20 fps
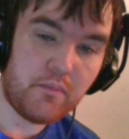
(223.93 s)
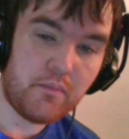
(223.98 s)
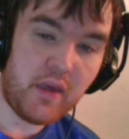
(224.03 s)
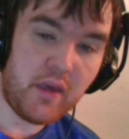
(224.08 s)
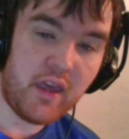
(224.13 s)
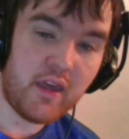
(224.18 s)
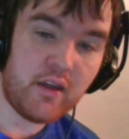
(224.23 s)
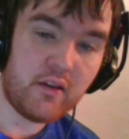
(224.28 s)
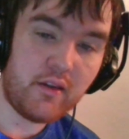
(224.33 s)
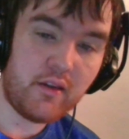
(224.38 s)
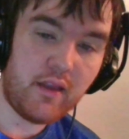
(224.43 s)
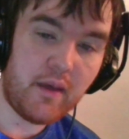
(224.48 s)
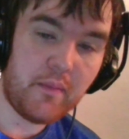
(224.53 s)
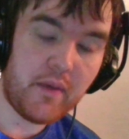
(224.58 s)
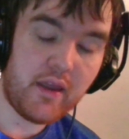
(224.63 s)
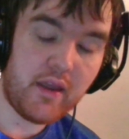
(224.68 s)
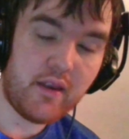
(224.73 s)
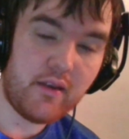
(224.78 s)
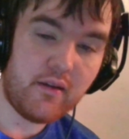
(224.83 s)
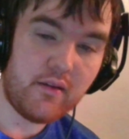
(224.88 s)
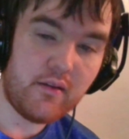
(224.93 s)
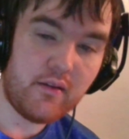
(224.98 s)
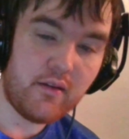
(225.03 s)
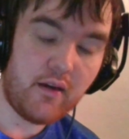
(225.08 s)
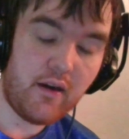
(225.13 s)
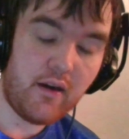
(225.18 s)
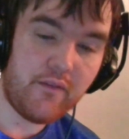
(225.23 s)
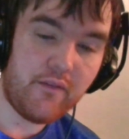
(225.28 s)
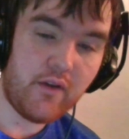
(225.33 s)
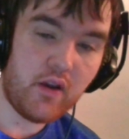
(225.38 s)
Pink Lemon,
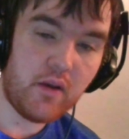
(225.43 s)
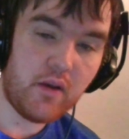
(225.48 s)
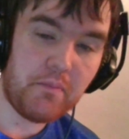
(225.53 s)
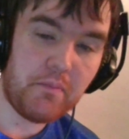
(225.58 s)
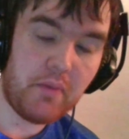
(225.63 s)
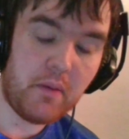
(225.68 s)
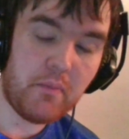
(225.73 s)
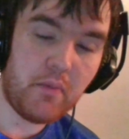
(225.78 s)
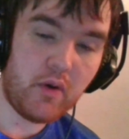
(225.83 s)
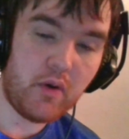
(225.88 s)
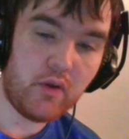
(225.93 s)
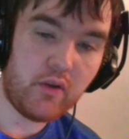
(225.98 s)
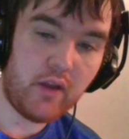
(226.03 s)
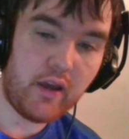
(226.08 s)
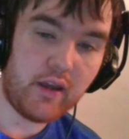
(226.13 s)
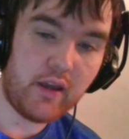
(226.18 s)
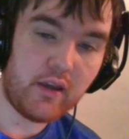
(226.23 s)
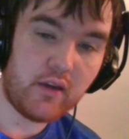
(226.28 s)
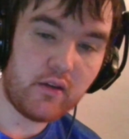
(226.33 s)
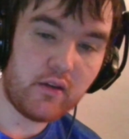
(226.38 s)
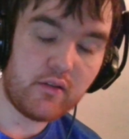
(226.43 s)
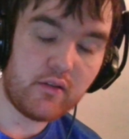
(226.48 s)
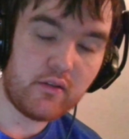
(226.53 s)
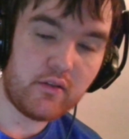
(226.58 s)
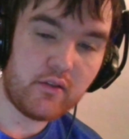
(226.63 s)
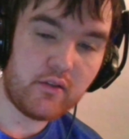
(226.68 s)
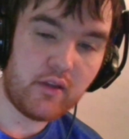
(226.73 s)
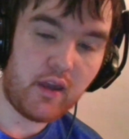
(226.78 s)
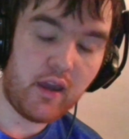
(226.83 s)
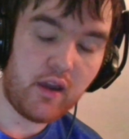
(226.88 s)
a very bimbo-like
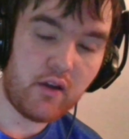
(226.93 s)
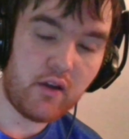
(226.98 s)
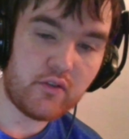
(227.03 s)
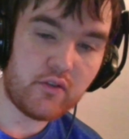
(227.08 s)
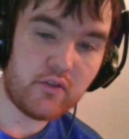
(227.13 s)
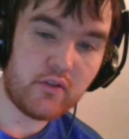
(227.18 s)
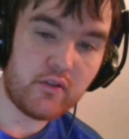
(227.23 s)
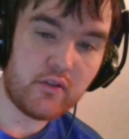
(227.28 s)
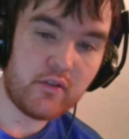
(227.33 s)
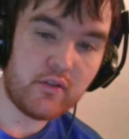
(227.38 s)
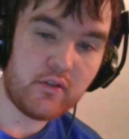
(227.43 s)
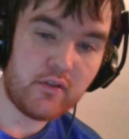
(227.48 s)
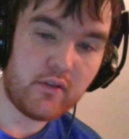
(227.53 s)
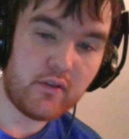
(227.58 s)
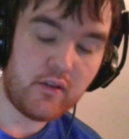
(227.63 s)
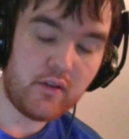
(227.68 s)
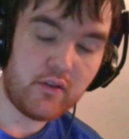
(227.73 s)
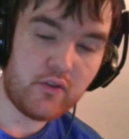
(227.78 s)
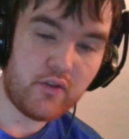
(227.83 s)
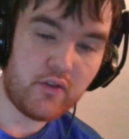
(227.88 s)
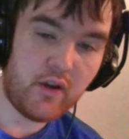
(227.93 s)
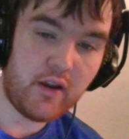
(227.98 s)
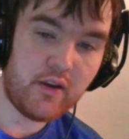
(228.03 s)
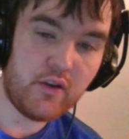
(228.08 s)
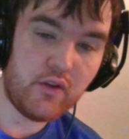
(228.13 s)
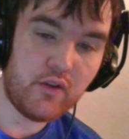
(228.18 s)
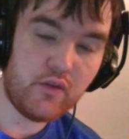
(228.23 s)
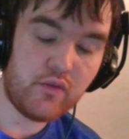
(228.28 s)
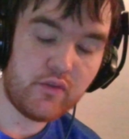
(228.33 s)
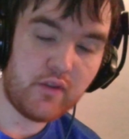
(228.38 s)
character. Try to
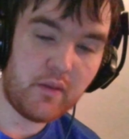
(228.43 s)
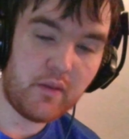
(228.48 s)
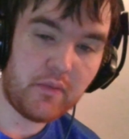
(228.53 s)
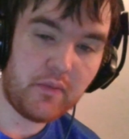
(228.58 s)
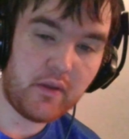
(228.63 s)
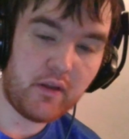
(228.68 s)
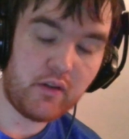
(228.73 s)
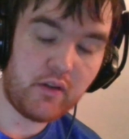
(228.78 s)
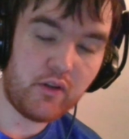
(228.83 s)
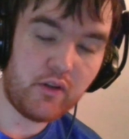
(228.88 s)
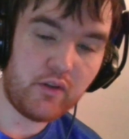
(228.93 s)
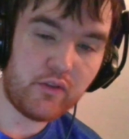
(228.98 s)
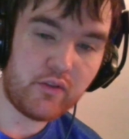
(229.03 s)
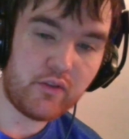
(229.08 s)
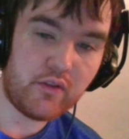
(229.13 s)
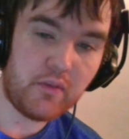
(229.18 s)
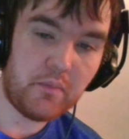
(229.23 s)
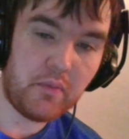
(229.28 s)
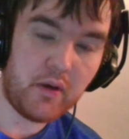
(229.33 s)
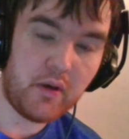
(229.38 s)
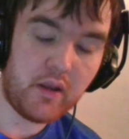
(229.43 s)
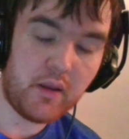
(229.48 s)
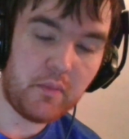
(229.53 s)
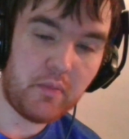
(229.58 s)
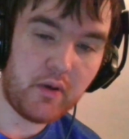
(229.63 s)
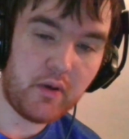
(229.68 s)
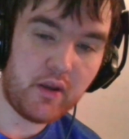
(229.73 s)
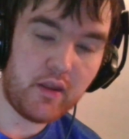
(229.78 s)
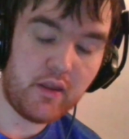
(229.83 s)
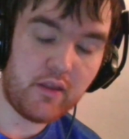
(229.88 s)
do something close to Bunny
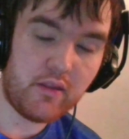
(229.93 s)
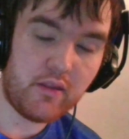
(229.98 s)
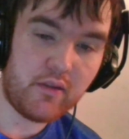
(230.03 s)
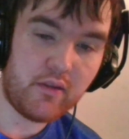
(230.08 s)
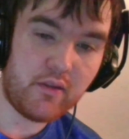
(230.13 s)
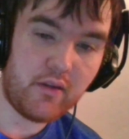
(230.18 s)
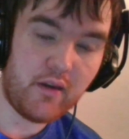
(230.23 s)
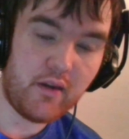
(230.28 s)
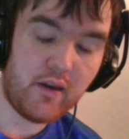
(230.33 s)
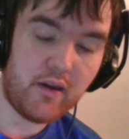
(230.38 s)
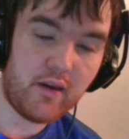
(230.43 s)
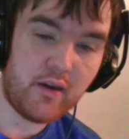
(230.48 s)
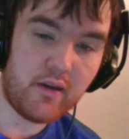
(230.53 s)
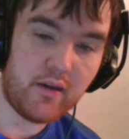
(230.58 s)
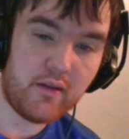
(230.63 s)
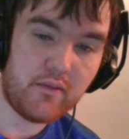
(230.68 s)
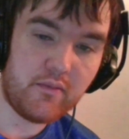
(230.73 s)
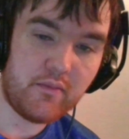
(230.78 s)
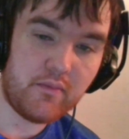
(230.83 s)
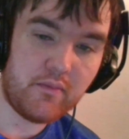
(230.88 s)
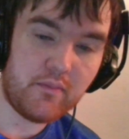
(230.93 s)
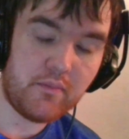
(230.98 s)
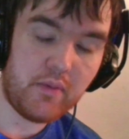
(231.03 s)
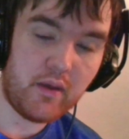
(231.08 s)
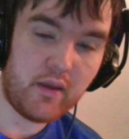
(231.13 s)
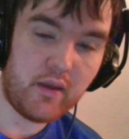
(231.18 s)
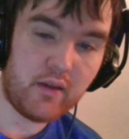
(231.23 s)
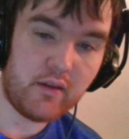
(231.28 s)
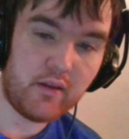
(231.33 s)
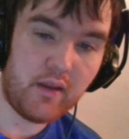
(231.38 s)
Bunny's uh,
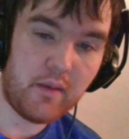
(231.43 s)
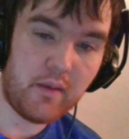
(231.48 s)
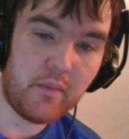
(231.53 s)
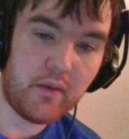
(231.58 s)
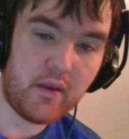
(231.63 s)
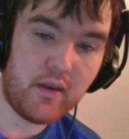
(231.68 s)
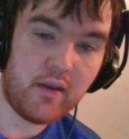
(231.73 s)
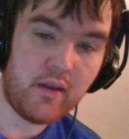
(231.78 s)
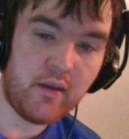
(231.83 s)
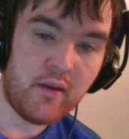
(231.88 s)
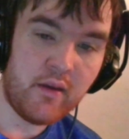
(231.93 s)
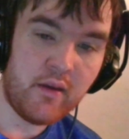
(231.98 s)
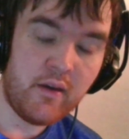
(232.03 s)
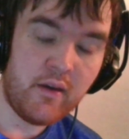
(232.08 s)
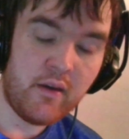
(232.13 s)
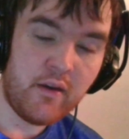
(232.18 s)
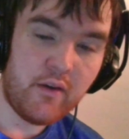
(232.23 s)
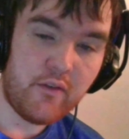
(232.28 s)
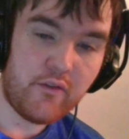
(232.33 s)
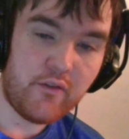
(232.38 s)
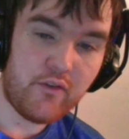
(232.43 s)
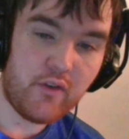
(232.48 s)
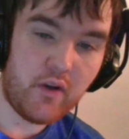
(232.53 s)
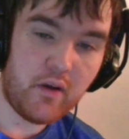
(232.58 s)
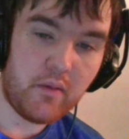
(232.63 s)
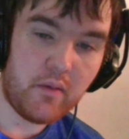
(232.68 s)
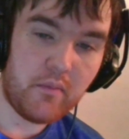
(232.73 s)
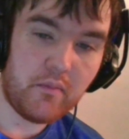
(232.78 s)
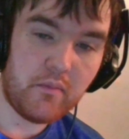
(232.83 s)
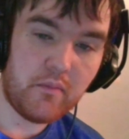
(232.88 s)
Pink Lemon
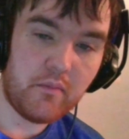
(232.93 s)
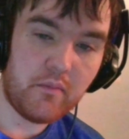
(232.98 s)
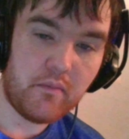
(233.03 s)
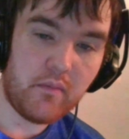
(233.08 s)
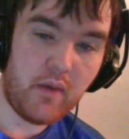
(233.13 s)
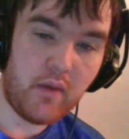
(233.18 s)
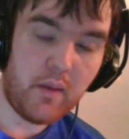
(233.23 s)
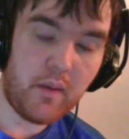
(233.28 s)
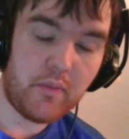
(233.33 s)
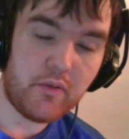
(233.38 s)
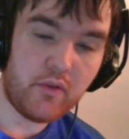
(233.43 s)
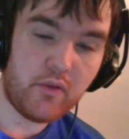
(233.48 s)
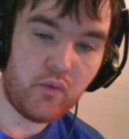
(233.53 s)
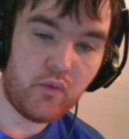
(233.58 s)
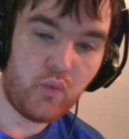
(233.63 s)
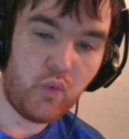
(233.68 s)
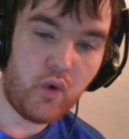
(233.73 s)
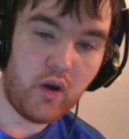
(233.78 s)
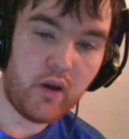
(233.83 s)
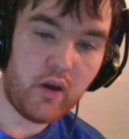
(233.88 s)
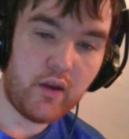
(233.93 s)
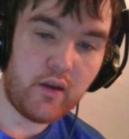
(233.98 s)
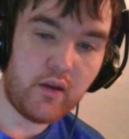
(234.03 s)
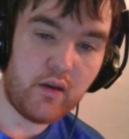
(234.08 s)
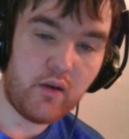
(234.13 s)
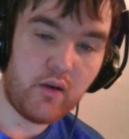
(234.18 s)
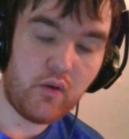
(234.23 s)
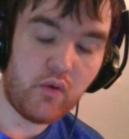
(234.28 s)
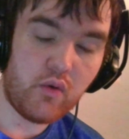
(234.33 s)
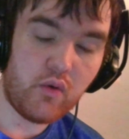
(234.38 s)
from episode
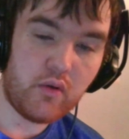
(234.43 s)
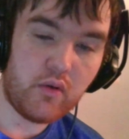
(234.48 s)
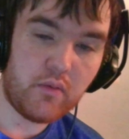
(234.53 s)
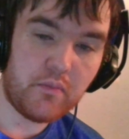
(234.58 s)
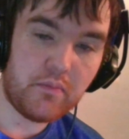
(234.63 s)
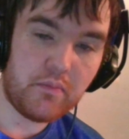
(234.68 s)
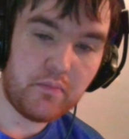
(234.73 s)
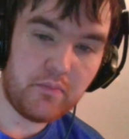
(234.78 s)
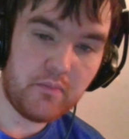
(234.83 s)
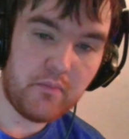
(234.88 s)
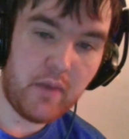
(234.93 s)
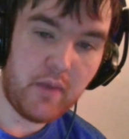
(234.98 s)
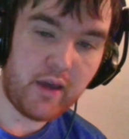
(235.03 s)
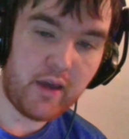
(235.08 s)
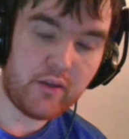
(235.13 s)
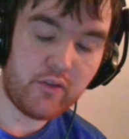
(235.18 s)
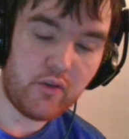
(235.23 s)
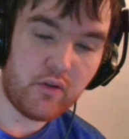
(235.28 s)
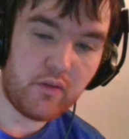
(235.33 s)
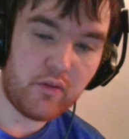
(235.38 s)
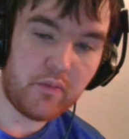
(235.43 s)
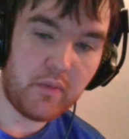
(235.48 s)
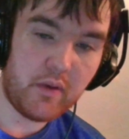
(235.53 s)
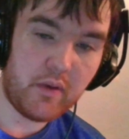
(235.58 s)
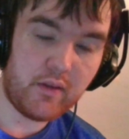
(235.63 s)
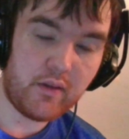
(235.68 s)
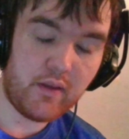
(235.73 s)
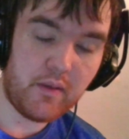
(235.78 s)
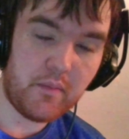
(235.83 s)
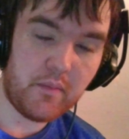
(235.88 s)
one, or Maxstar's
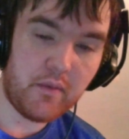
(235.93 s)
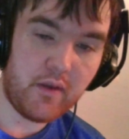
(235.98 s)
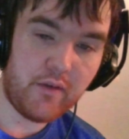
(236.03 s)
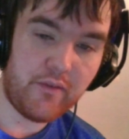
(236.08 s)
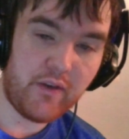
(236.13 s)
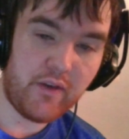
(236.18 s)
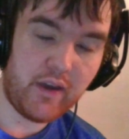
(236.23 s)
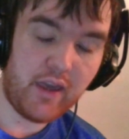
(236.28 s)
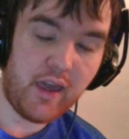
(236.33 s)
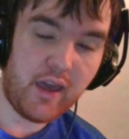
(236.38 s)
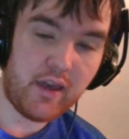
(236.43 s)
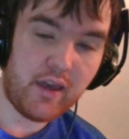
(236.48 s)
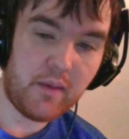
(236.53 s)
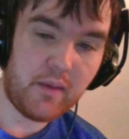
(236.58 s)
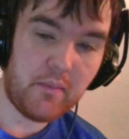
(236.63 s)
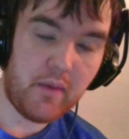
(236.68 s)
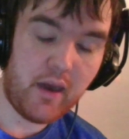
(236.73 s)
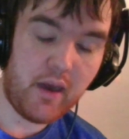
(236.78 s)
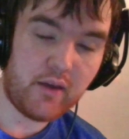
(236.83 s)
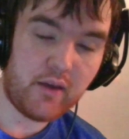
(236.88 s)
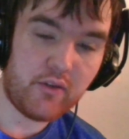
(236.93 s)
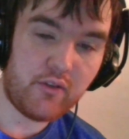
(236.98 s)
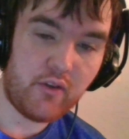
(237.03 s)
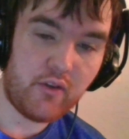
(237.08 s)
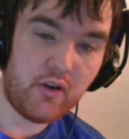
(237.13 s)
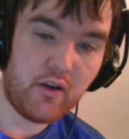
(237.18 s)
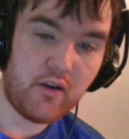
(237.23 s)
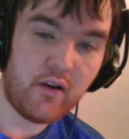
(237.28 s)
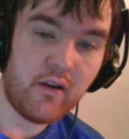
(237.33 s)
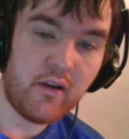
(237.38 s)
Pink Lemon if I can't get
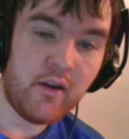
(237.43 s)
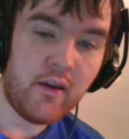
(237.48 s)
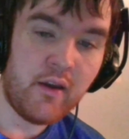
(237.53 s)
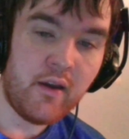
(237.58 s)
Maxstar.